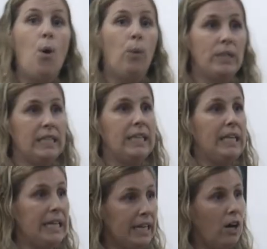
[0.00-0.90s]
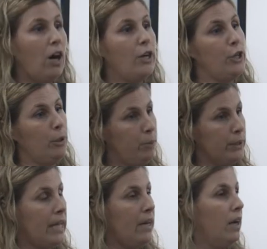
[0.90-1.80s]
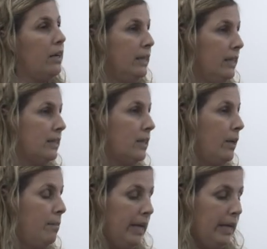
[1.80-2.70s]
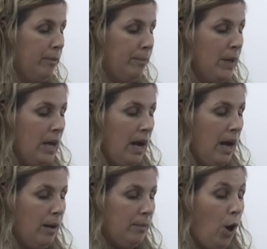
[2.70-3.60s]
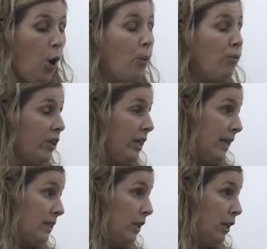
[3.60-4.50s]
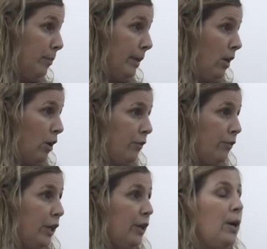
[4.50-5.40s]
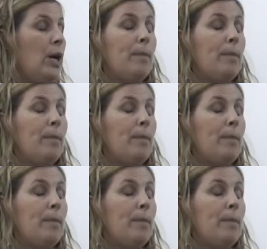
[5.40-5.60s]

once he can get hard, you can put that on and it's going to make him hopefully last a little bit longer for you.